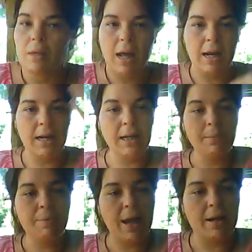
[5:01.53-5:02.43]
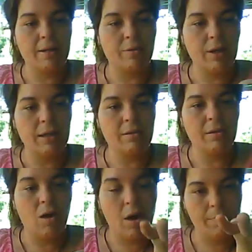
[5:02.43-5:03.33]
I had a heating pad
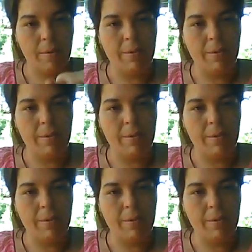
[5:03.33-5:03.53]
underneath on my